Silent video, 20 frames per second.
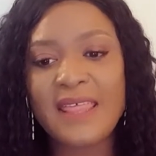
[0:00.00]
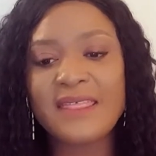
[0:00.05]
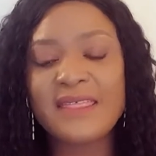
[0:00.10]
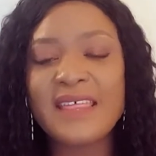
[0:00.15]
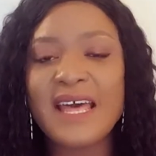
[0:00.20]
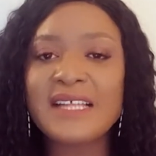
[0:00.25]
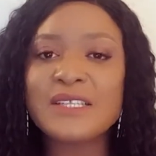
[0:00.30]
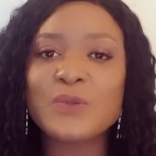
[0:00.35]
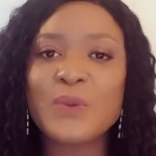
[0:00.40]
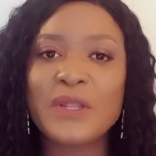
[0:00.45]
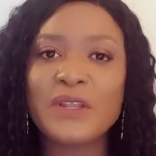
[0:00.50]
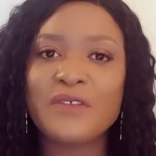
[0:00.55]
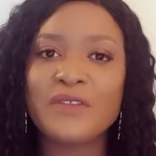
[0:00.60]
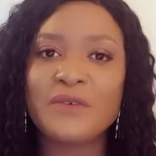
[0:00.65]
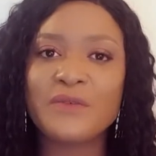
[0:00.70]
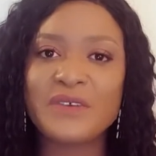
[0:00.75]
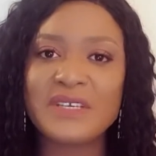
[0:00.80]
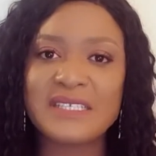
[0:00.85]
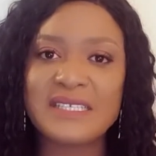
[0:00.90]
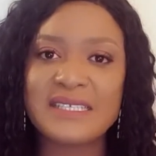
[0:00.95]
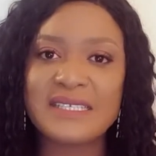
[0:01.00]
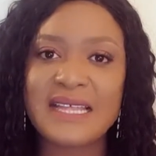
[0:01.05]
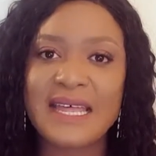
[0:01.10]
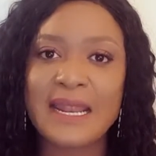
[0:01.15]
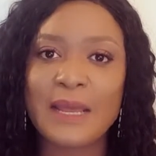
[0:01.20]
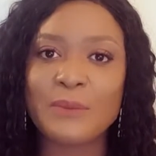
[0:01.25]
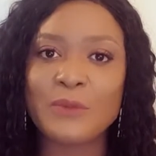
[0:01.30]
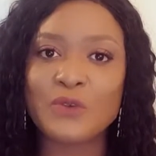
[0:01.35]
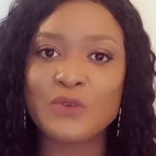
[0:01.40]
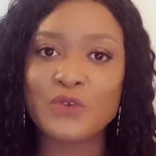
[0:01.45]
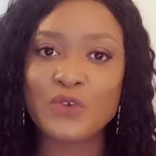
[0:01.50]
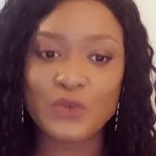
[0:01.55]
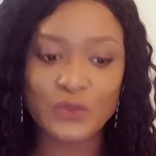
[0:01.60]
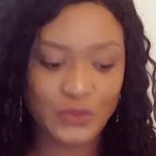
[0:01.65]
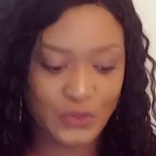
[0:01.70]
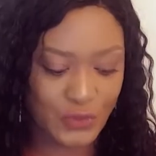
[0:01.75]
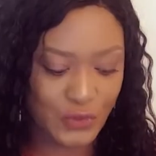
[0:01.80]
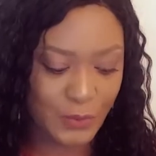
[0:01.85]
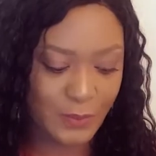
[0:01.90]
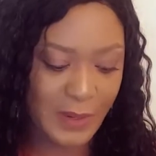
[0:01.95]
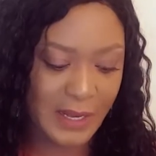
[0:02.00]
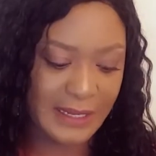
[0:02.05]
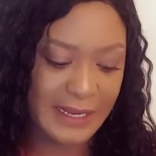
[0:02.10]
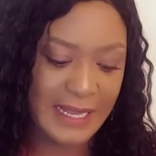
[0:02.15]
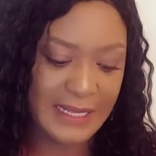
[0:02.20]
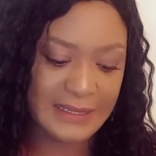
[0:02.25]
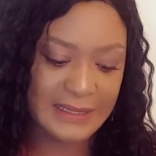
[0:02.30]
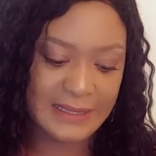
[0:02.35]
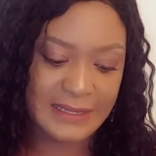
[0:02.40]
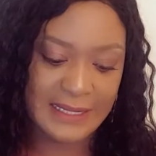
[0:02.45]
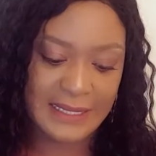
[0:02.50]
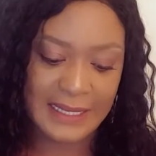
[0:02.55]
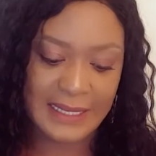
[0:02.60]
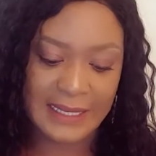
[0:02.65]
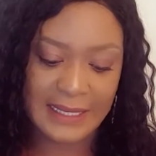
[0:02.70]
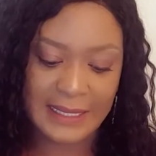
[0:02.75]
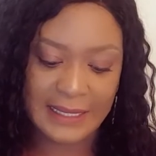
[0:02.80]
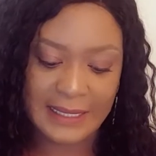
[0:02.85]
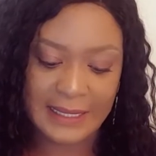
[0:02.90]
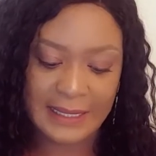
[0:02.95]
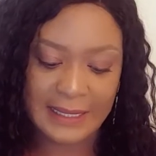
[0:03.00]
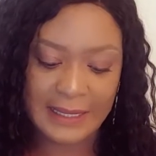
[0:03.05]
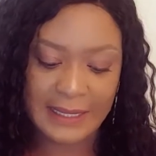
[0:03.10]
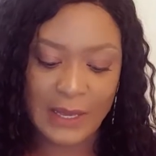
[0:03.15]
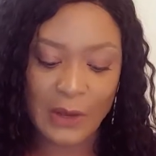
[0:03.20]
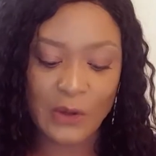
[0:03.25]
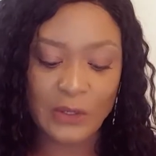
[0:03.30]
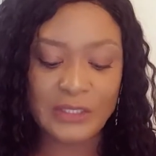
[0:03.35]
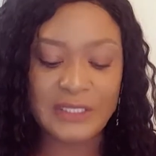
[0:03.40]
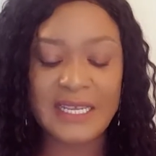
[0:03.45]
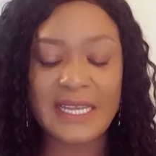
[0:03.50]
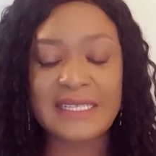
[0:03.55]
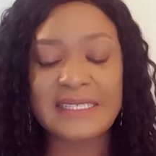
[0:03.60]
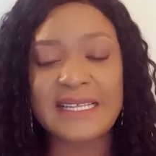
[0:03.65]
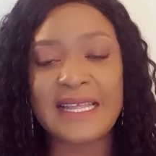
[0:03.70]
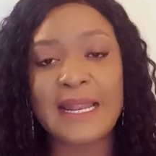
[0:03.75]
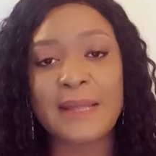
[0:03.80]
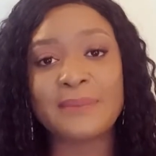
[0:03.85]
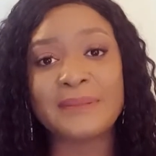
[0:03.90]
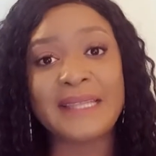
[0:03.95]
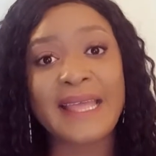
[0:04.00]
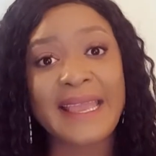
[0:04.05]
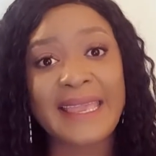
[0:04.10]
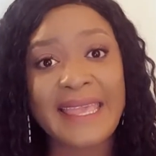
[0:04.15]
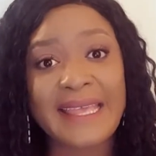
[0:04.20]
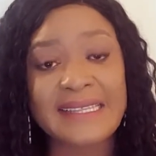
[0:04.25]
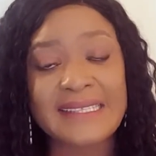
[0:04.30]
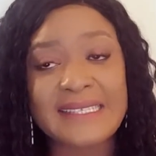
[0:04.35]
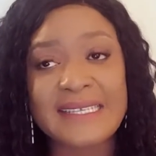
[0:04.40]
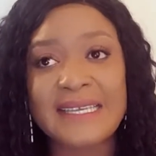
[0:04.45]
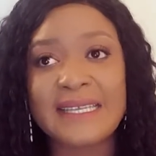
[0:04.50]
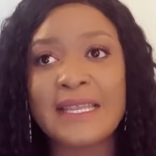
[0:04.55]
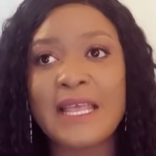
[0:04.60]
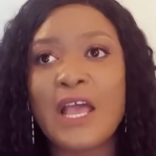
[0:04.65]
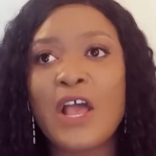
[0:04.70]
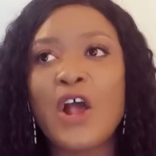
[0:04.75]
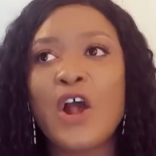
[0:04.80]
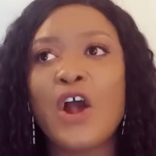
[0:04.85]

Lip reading: that's one of the reasons that I'm in YouTube, and that's the audience that I'm targeting.